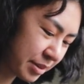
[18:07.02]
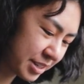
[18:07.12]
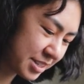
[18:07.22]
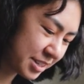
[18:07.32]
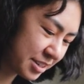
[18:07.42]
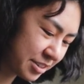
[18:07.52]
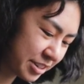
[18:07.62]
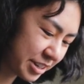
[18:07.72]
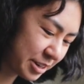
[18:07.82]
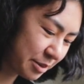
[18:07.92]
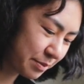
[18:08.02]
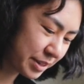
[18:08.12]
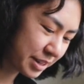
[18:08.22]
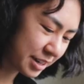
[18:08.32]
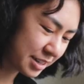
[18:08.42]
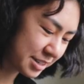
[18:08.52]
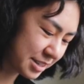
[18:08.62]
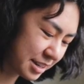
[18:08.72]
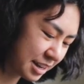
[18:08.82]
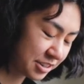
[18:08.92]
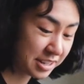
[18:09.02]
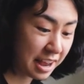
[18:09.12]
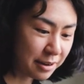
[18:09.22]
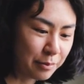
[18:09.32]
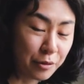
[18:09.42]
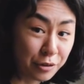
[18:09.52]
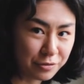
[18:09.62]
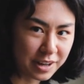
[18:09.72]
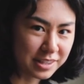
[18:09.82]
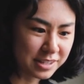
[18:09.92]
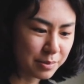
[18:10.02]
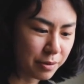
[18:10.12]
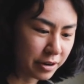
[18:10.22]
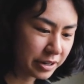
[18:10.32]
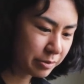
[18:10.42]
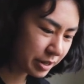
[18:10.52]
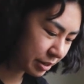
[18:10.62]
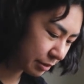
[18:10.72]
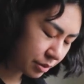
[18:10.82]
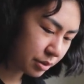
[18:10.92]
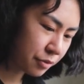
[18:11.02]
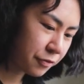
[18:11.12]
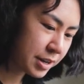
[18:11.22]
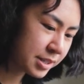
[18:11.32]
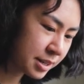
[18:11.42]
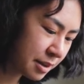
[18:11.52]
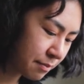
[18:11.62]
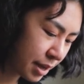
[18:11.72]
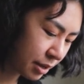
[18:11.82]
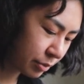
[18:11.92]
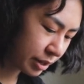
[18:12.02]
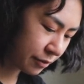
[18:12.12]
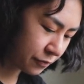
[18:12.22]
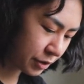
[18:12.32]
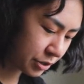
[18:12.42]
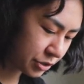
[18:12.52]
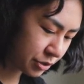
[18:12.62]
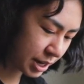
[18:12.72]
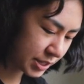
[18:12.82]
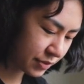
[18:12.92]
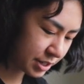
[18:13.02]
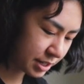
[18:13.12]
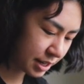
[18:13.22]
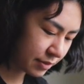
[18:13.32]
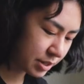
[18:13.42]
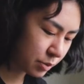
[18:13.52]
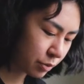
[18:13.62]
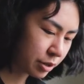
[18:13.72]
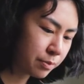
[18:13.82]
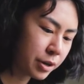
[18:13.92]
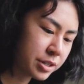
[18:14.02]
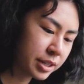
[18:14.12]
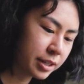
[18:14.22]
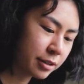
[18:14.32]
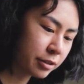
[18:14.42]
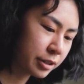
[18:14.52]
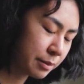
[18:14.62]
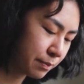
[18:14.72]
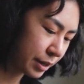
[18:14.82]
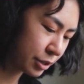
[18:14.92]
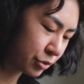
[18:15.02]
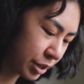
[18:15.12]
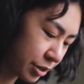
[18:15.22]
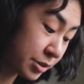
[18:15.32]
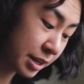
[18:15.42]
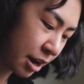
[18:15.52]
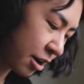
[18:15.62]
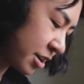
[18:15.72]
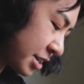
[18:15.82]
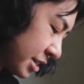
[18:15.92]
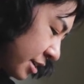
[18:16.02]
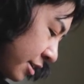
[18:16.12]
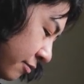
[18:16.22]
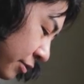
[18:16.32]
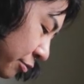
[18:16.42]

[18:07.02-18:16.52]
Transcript: my senior year because I just had more friends to party with the friends that I made when I first transferred to Davis weren't particularly big drinkers. Like our idea of